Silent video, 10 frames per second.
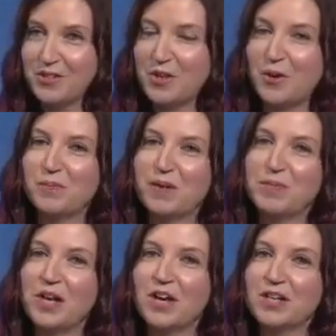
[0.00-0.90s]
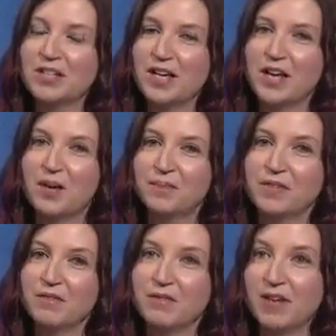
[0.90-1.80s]
So my blog,
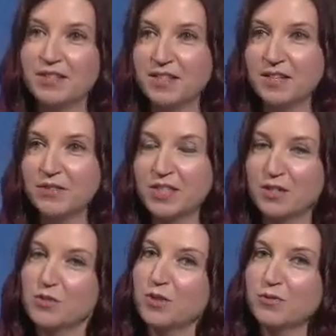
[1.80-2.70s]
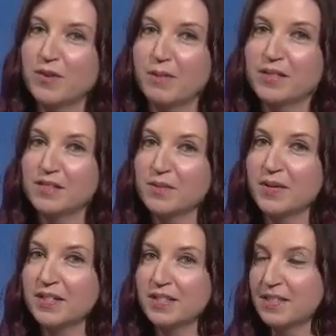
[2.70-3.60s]
Live a Fast Life, stands for Fabulous,
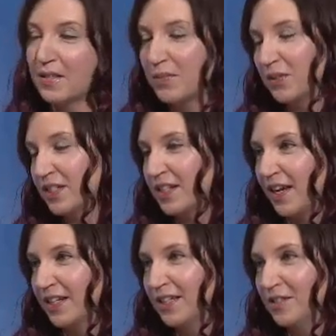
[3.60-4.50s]
Abundant, Simple, and Tiny.